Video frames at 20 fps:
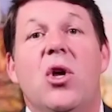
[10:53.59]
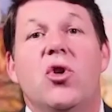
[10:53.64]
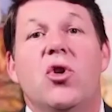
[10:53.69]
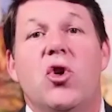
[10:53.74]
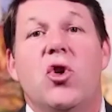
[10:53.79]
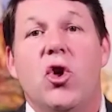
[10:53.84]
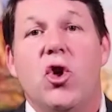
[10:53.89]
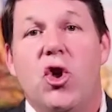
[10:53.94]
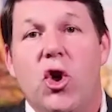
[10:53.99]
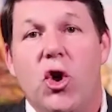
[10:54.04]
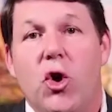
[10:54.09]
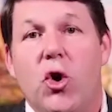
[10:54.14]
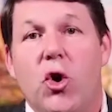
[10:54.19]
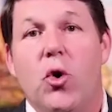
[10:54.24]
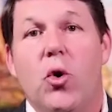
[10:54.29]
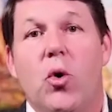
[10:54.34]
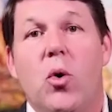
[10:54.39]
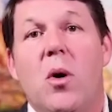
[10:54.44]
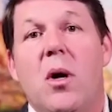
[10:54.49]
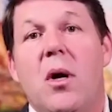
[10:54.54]
to
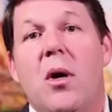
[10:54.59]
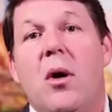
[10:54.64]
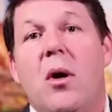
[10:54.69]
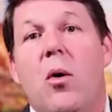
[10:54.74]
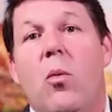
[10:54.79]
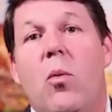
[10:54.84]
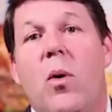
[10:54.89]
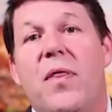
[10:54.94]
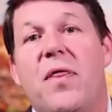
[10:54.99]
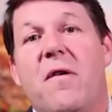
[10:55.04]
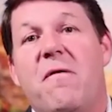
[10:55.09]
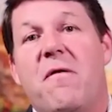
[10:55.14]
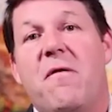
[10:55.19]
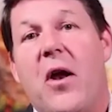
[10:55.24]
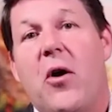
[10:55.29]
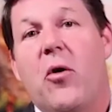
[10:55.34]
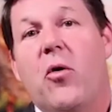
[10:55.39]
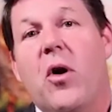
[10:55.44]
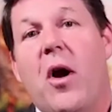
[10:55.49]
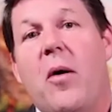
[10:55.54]
do what the
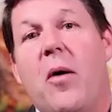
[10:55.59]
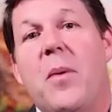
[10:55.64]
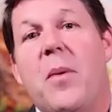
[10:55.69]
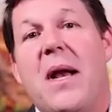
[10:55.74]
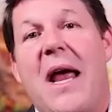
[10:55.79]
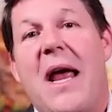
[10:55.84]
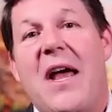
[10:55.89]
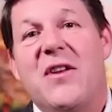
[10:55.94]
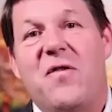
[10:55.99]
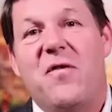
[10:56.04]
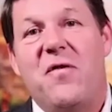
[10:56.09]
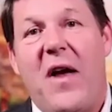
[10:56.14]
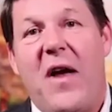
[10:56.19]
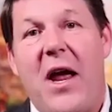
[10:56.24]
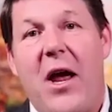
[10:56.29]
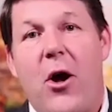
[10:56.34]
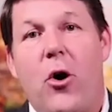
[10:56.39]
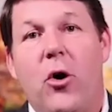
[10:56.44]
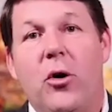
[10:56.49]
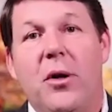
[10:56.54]
federal government has
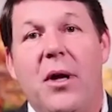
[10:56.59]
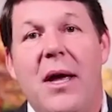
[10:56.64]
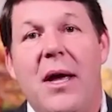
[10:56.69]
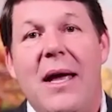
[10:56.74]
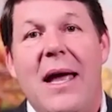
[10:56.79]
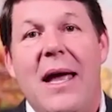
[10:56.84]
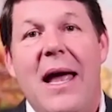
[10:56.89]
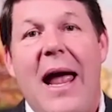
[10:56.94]
failed.